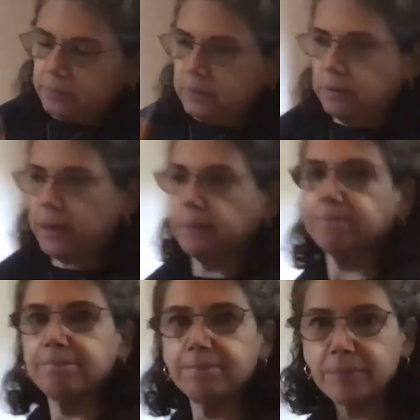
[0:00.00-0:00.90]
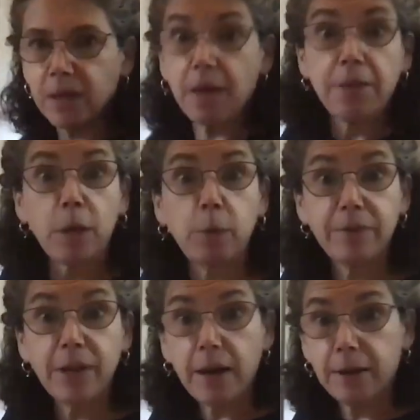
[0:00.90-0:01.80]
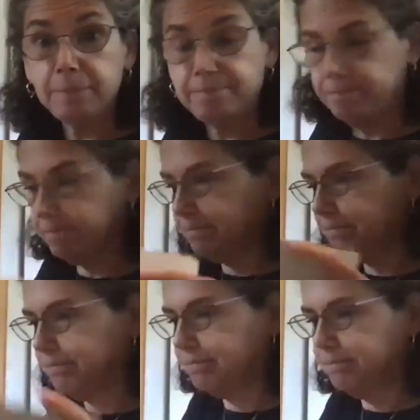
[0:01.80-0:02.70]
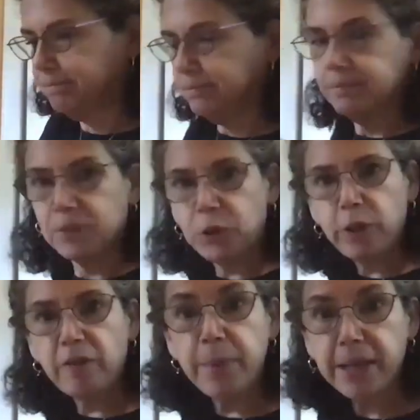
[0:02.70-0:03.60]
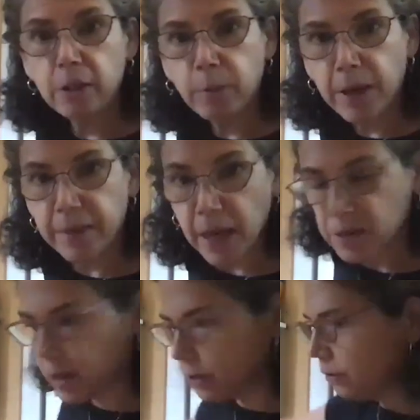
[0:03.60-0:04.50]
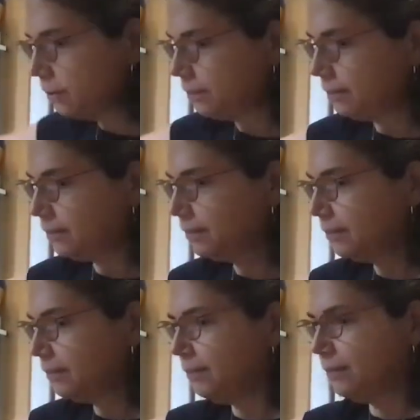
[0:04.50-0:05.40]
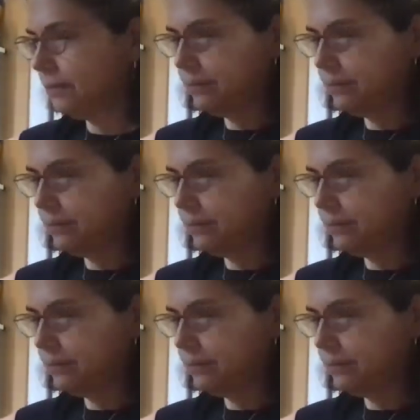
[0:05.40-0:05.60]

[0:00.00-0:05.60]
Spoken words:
Okay, I think we've got it. You have bated breath as I do. I'm